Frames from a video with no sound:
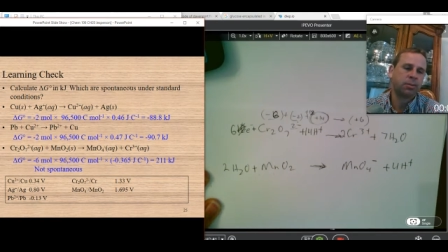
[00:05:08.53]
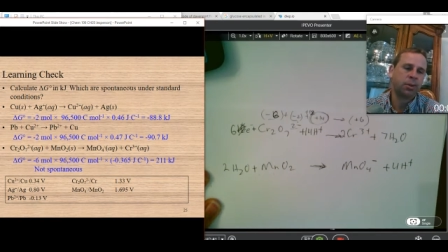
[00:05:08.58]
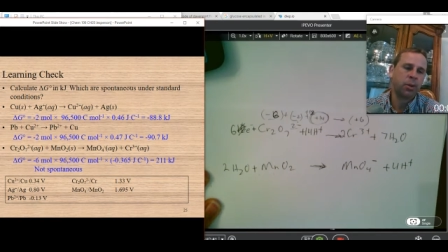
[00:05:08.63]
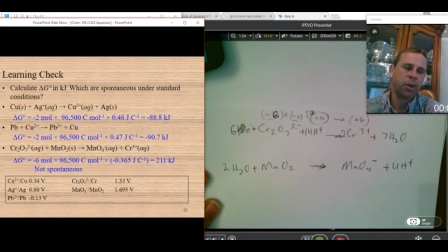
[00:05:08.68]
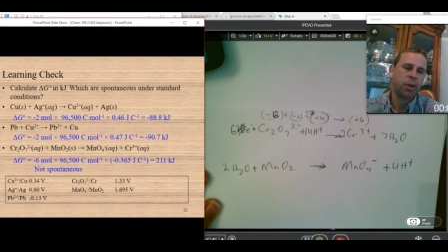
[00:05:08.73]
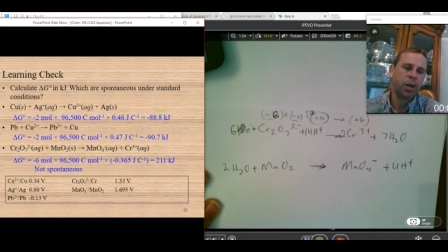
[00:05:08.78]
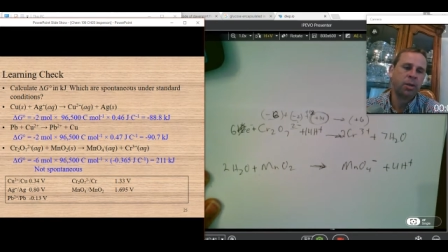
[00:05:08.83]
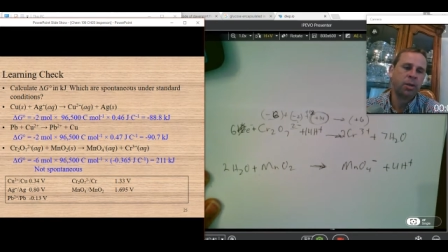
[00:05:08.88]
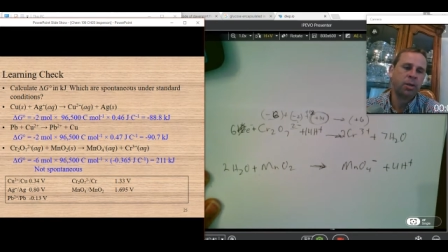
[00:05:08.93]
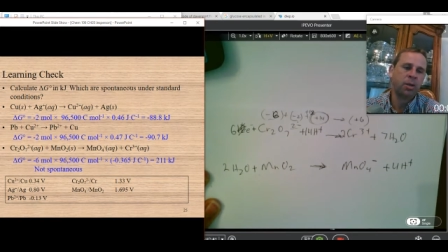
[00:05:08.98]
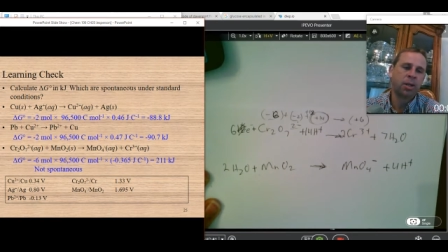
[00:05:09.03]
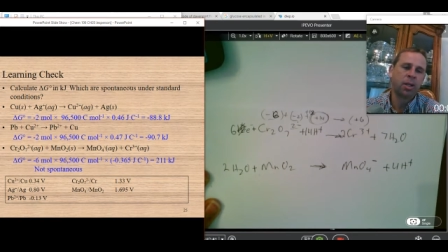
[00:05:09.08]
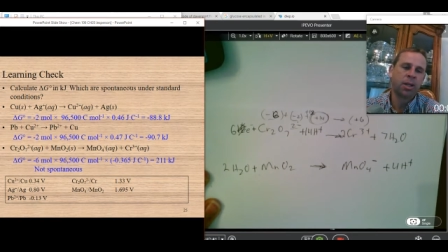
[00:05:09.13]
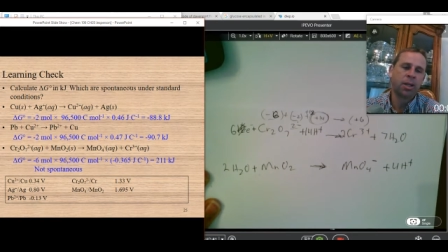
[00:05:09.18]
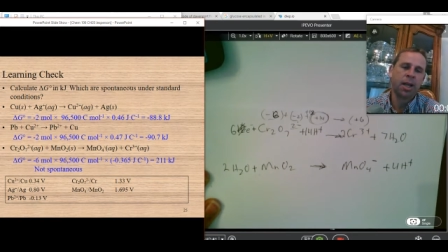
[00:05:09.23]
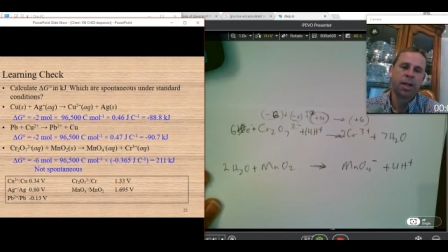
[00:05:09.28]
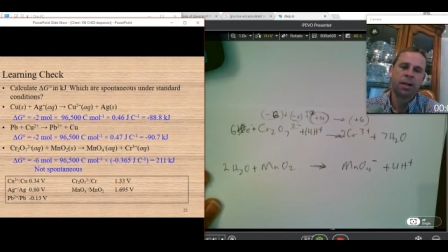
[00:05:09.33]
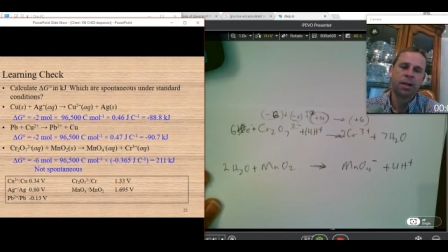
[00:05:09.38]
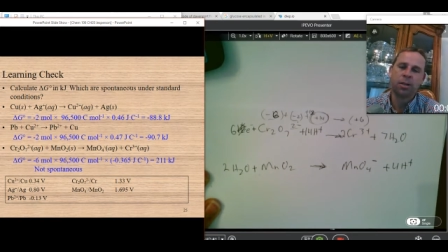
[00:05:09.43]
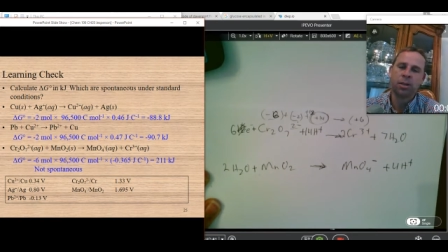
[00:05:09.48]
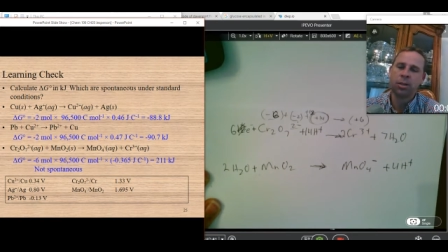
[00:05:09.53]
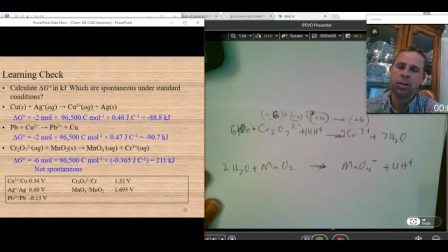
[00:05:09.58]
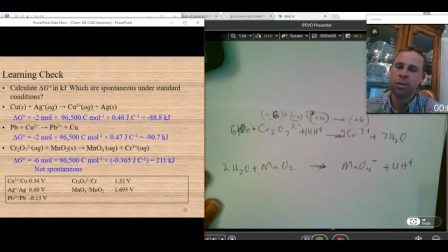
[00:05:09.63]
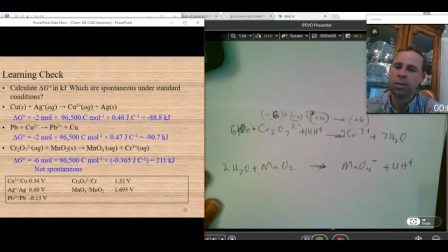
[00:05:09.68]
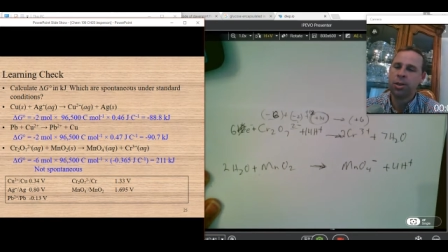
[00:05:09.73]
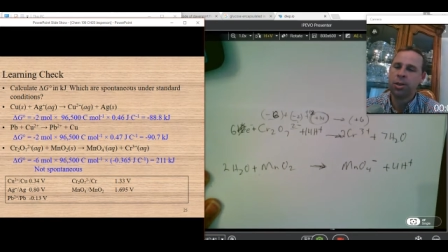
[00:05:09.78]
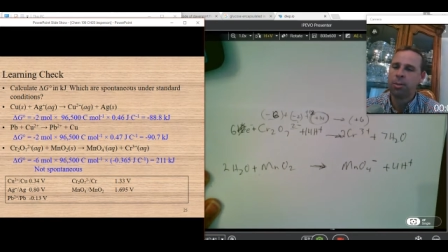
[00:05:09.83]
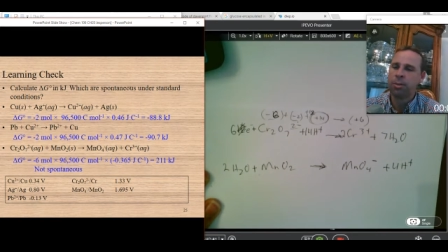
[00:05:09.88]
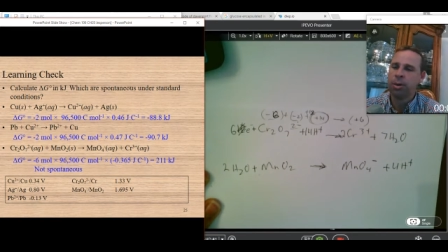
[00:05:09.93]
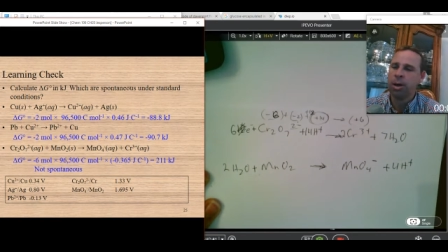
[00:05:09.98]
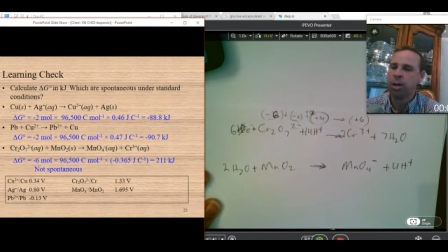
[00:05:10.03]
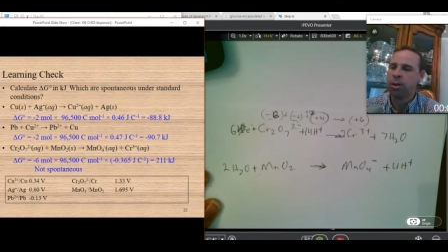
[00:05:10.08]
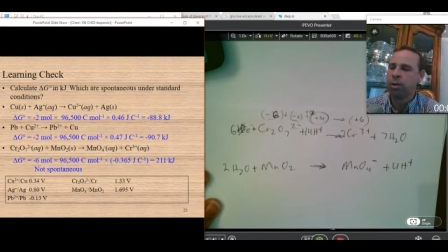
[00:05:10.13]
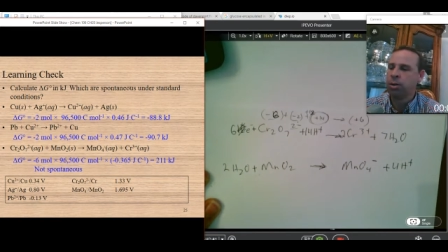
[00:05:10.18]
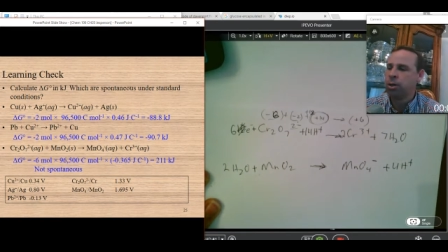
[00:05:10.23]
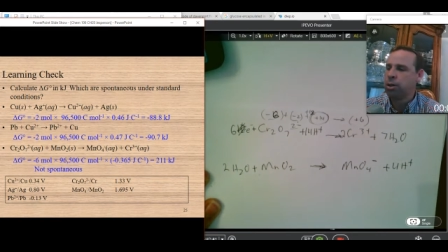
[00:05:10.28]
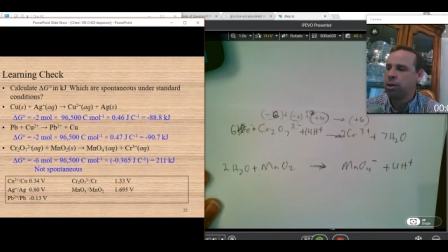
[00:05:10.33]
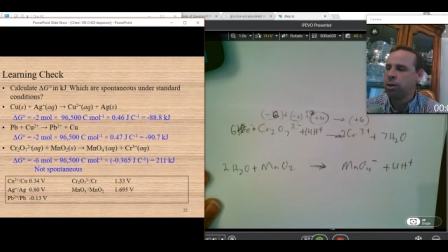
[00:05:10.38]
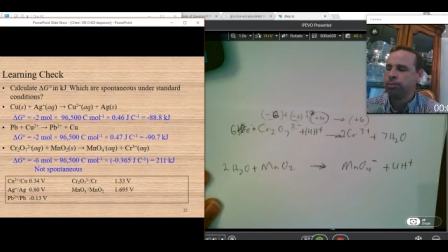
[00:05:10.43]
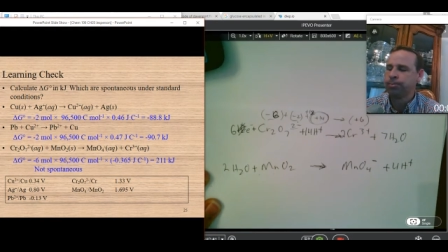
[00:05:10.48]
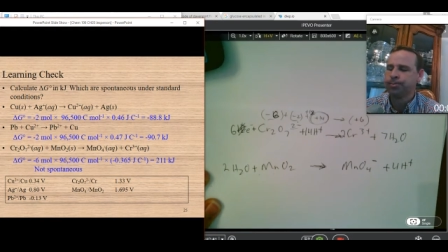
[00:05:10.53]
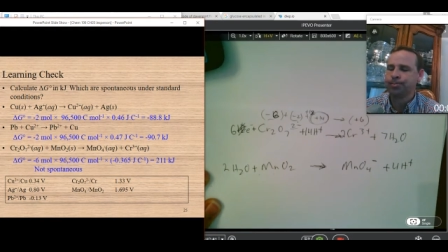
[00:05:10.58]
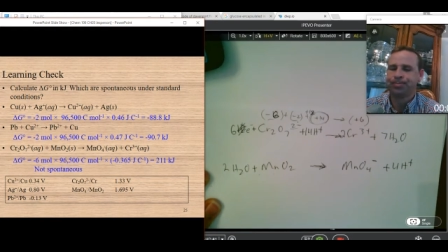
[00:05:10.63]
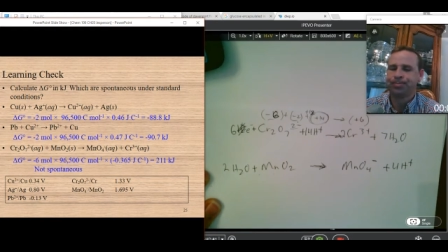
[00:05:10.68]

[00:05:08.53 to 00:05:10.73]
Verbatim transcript: Go ahead and look at that and tell your neighbor how you know.